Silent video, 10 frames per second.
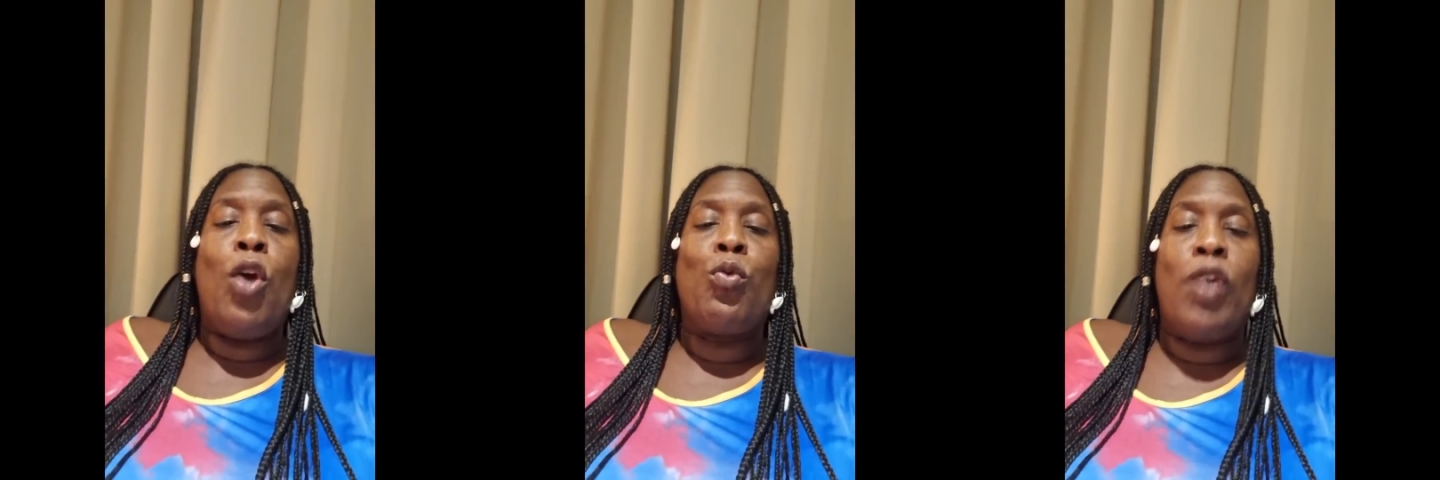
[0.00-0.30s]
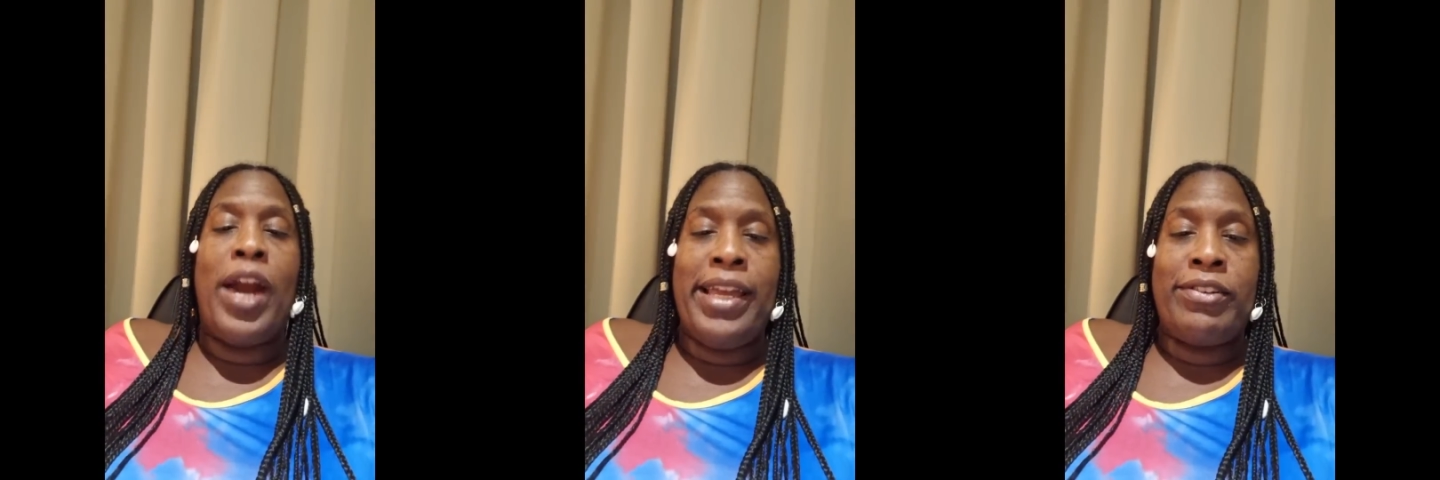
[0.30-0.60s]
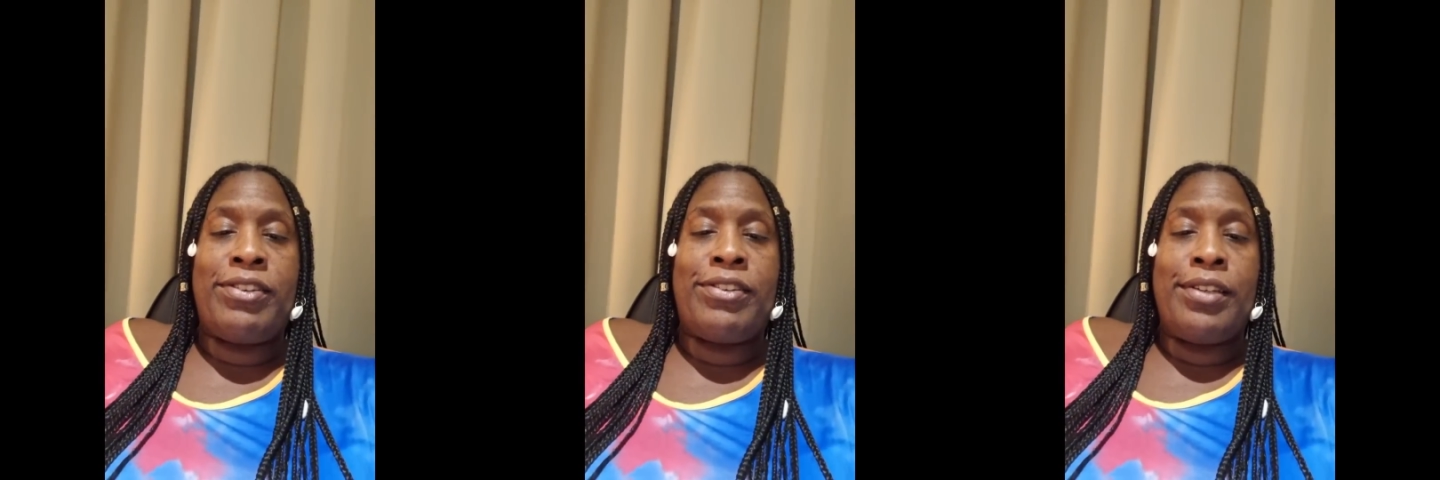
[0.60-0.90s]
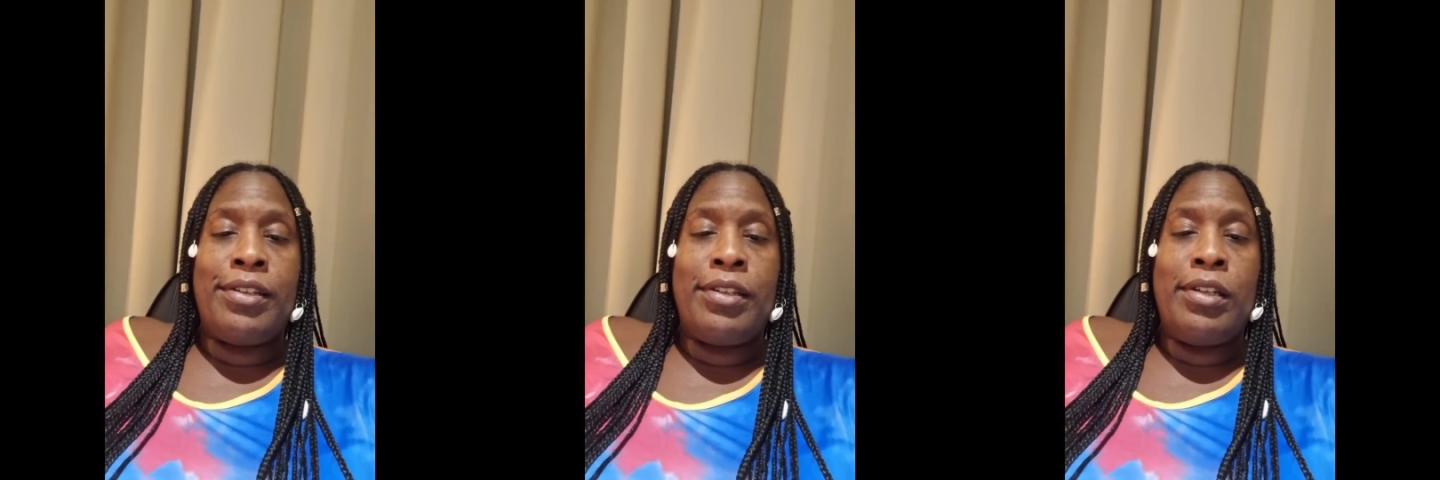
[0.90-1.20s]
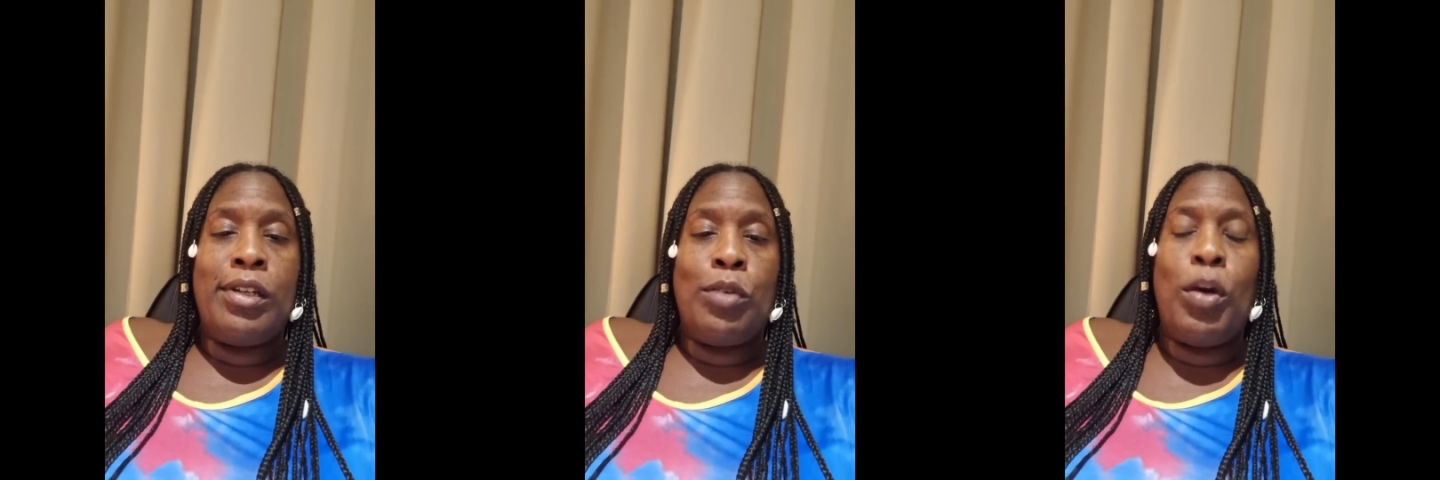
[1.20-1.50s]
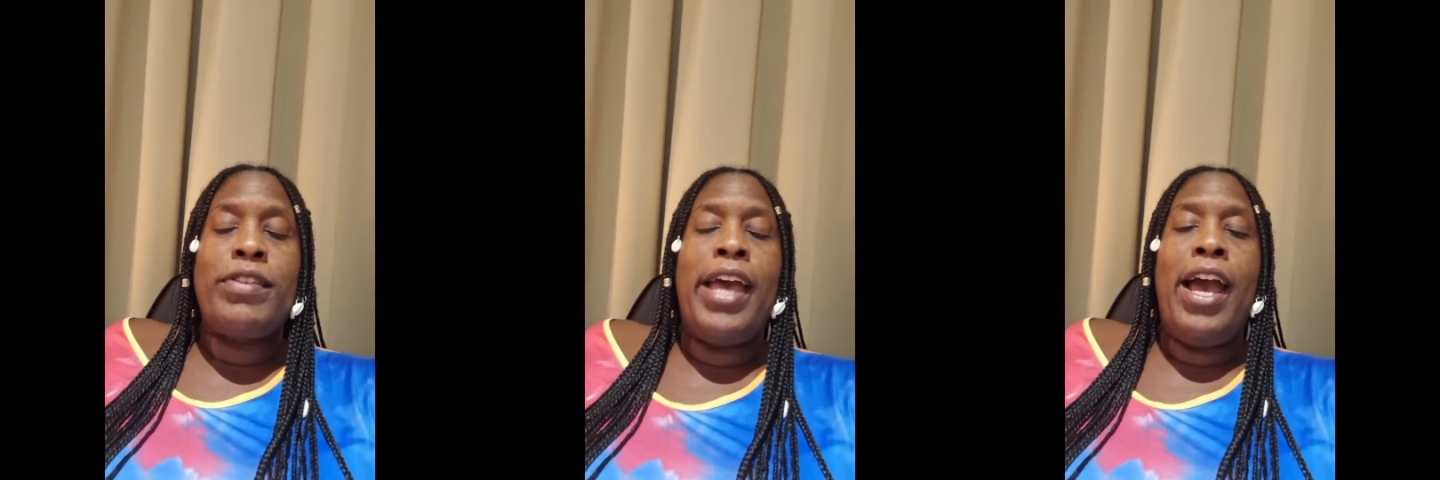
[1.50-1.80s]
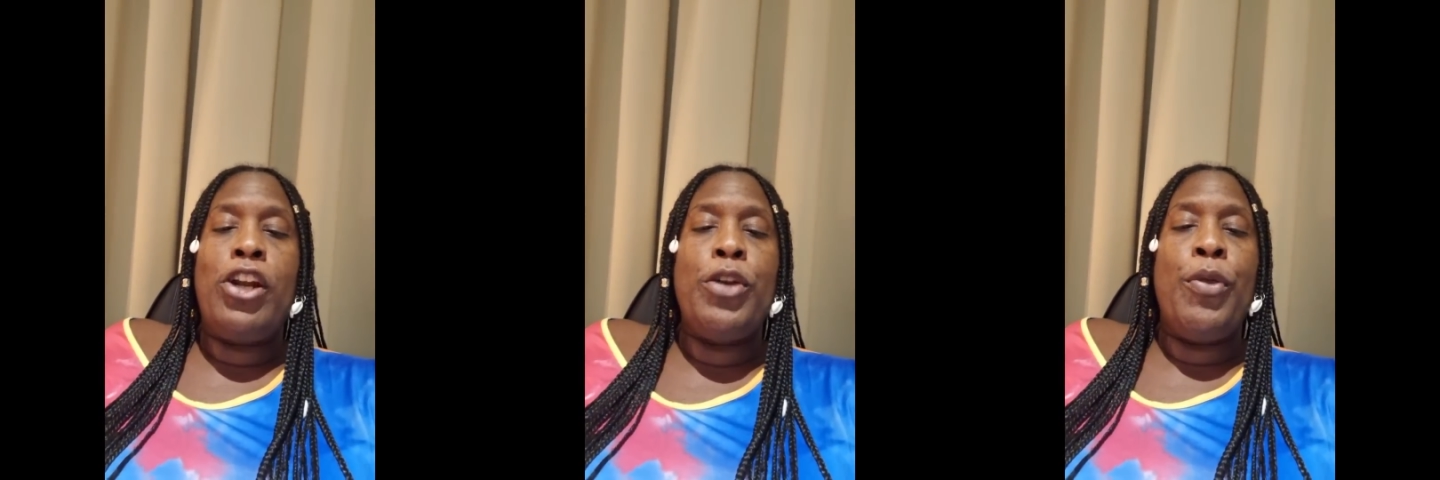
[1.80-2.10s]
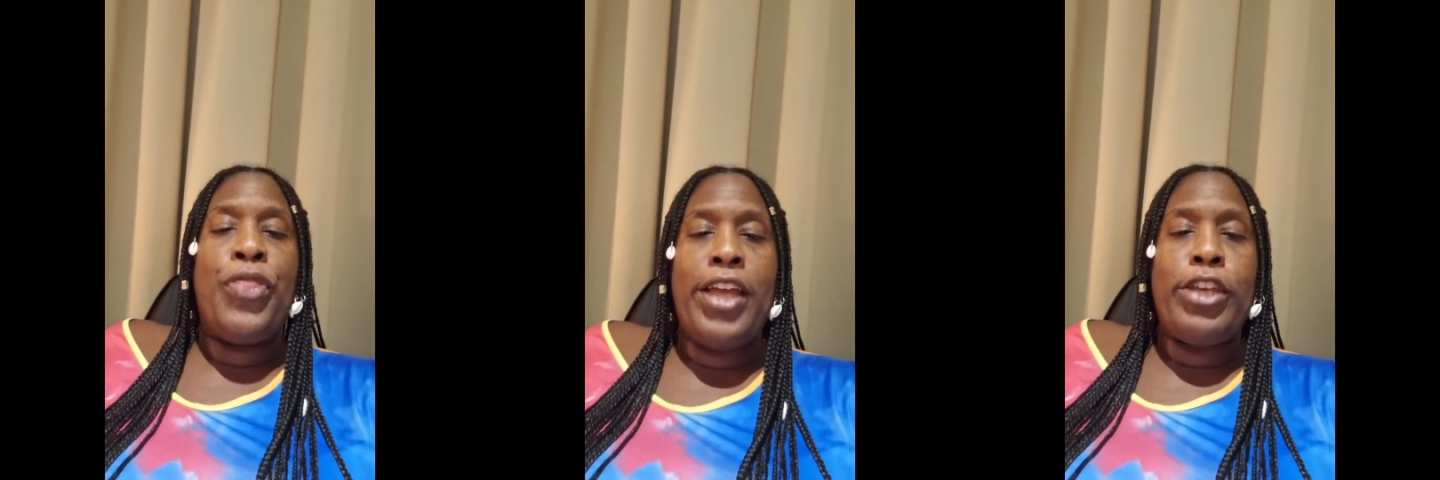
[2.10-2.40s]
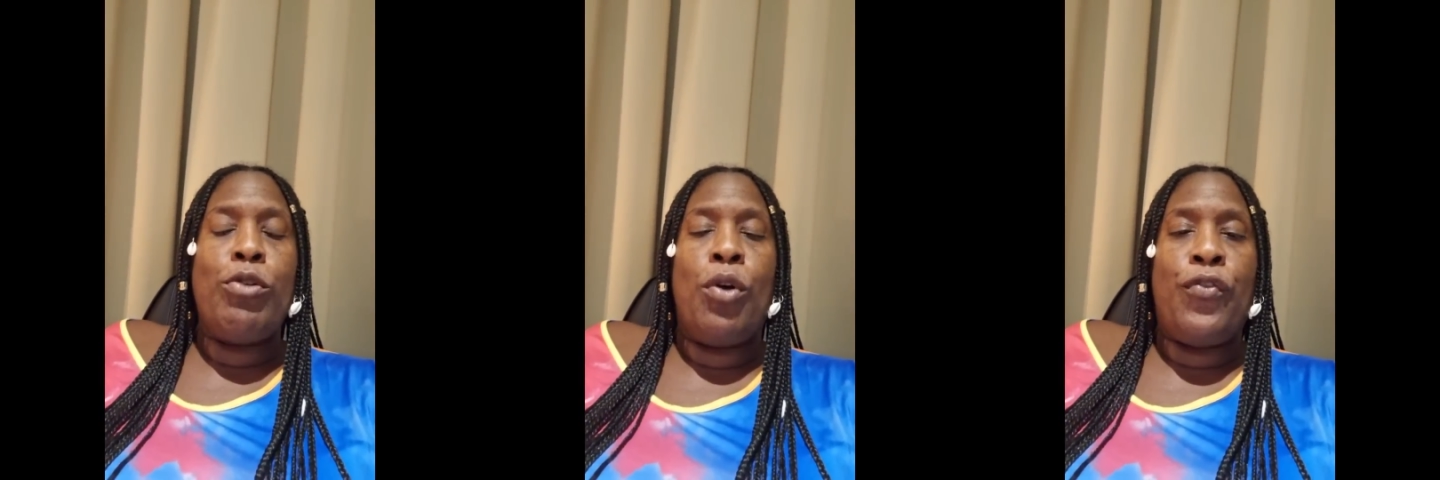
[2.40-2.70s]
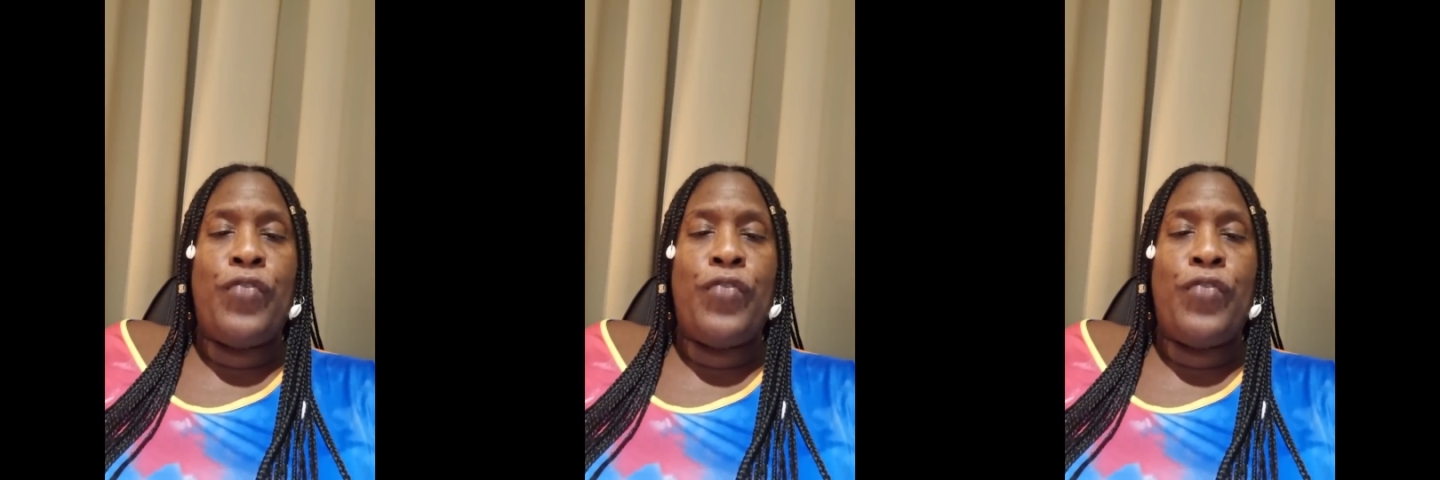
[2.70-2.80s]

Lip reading: race. What the hell do you think you're going to